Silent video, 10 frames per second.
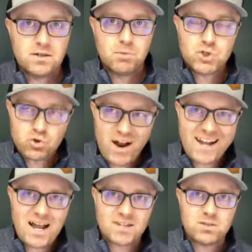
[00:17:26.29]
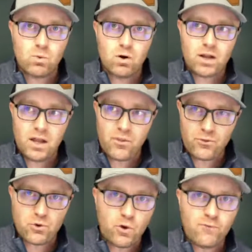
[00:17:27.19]
But try not to work on
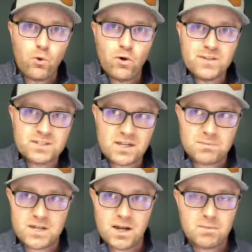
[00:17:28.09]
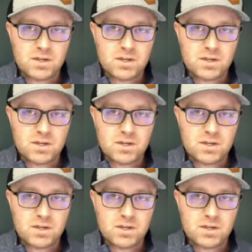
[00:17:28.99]
3 or 4 at the same time,